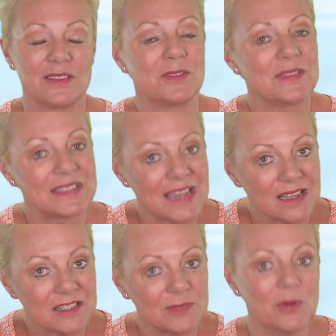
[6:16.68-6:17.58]
Now,
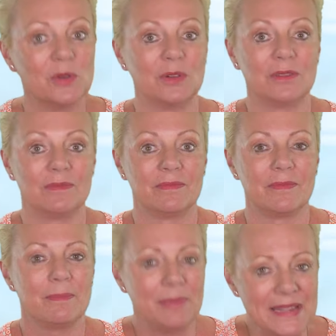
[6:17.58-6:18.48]
start small,
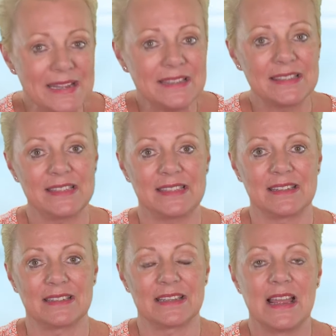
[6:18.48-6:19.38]
be
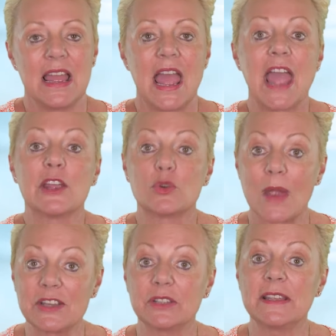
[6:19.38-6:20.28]
consistent, and
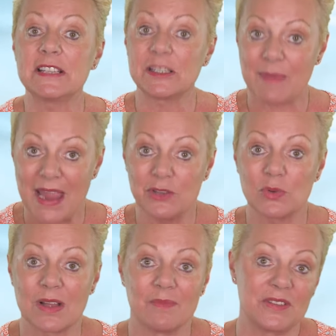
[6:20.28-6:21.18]
gradually expand
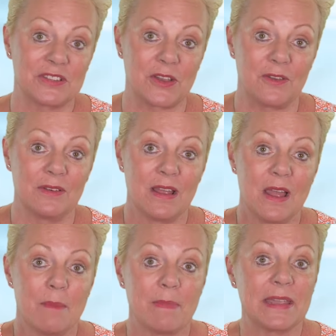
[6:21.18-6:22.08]
your comfort
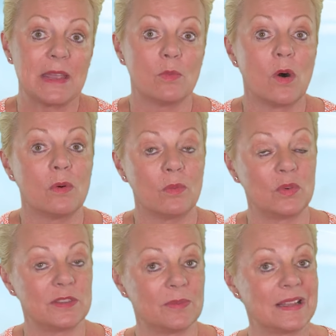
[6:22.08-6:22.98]
zone, making what
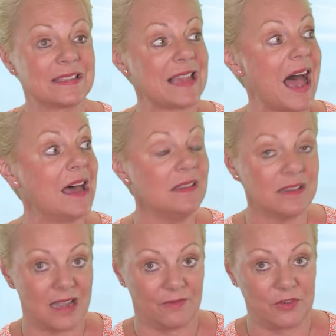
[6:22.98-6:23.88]
was once
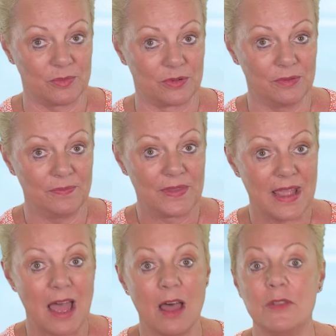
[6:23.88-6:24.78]
uncomfortable
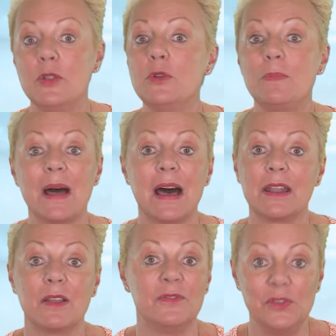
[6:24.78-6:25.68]
a new
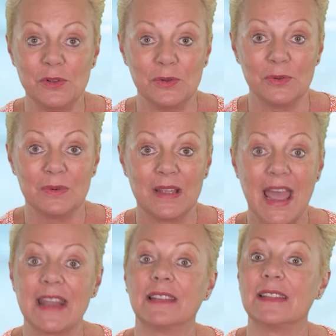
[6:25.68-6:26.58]
part of you
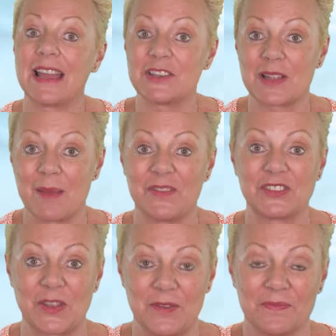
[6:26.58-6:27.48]
and a larger
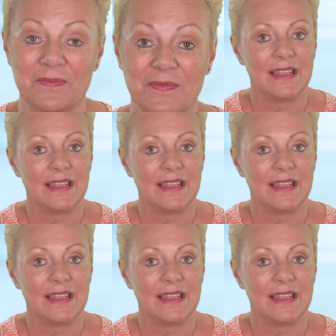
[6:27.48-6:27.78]
comfort zone.